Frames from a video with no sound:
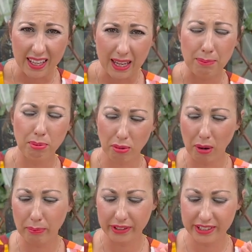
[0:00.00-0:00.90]
A
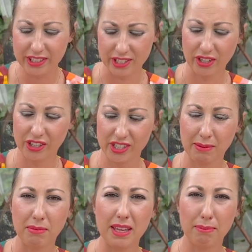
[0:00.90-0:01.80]
proper stodgy
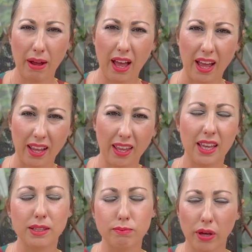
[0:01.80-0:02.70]
meat pie
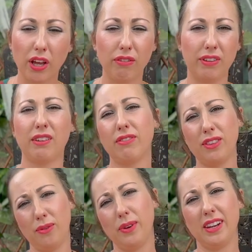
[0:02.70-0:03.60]
is perfect for
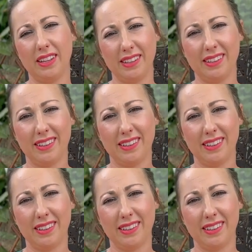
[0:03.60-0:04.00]
the winter.